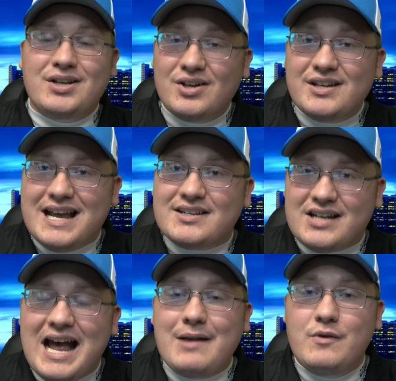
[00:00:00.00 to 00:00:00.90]
next
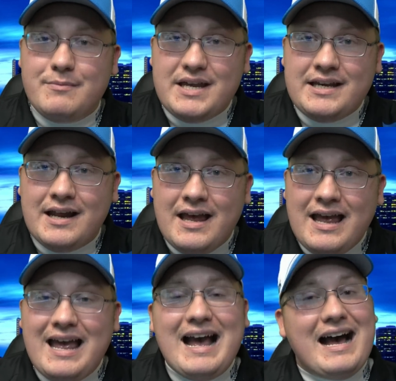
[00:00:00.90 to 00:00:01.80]
time we meet,
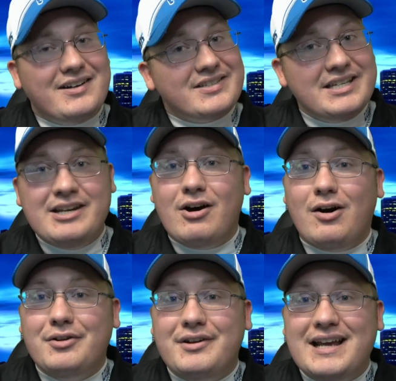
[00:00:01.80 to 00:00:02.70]
I'll see y'all
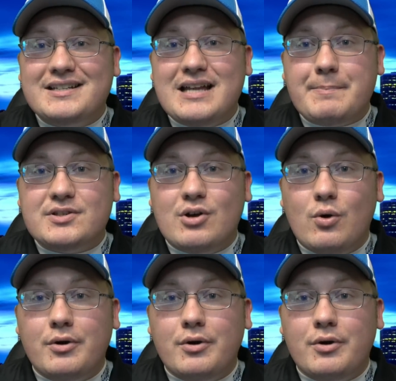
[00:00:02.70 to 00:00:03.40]
in the next episode.